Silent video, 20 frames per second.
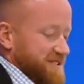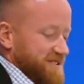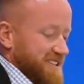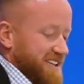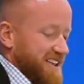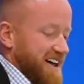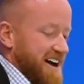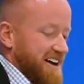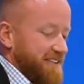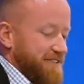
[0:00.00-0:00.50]
It
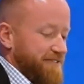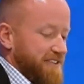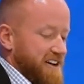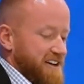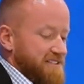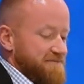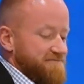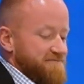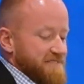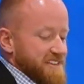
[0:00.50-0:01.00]
was a lot of
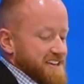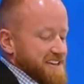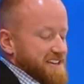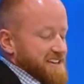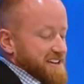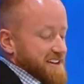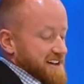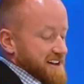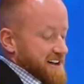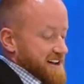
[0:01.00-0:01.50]
fun.
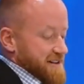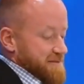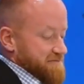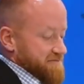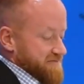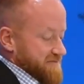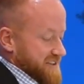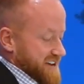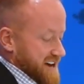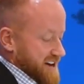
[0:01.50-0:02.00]

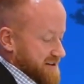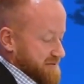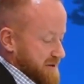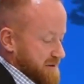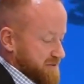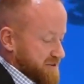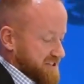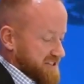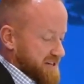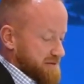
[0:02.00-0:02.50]
I
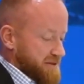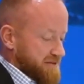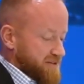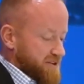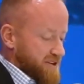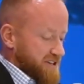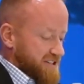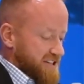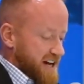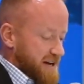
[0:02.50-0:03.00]
remember some
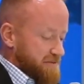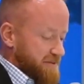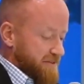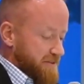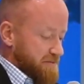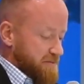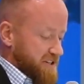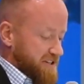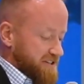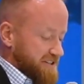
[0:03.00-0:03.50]
of you on top
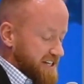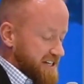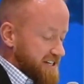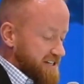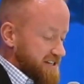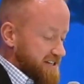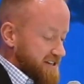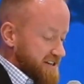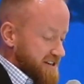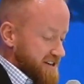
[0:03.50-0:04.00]
of a
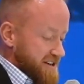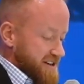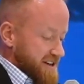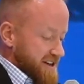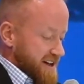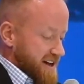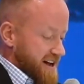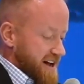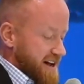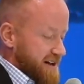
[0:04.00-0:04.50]
building.
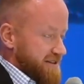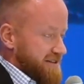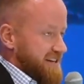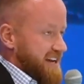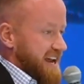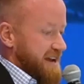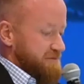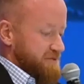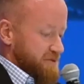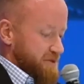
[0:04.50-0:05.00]

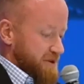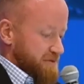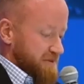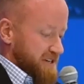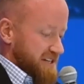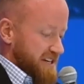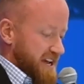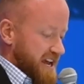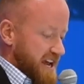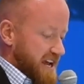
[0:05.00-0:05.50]
Names
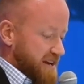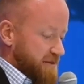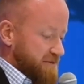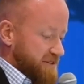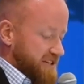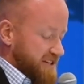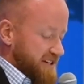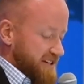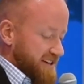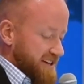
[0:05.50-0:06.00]
won't be
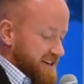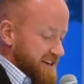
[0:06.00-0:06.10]
named.